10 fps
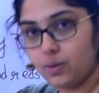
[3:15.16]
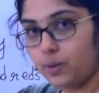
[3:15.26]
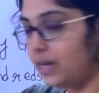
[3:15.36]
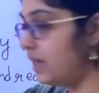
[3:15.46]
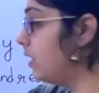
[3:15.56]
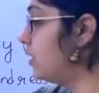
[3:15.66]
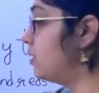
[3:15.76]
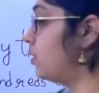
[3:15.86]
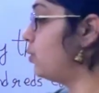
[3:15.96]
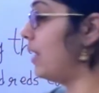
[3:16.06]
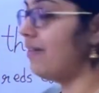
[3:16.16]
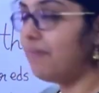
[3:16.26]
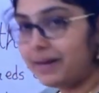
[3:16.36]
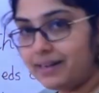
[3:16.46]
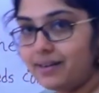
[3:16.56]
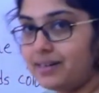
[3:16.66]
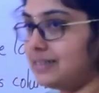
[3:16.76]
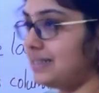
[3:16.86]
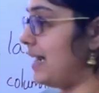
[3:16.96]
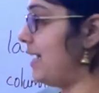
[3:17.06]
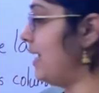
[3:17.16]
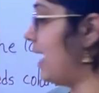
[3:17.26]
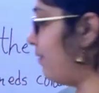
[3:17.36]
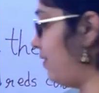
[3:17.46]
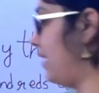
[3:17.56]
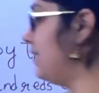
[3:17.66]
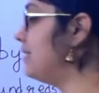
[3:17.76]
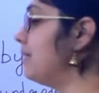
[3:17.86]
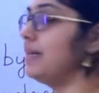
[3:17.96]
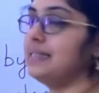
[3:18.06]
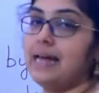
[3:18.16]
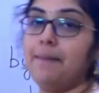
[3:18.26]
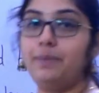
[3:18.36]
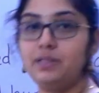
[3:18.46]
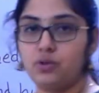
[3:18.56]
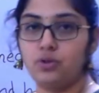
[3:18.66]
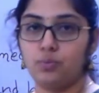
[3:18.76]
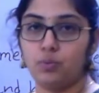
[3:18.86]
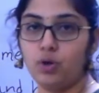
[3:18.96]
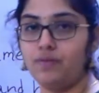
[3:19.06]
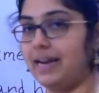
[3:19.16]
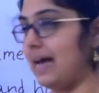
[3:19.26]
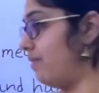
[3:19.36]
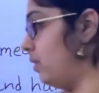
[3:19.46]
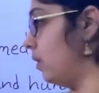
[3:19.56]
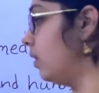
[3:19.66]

Okay. So to have a better understanding, I have taken some examples on the board. We'll have a look.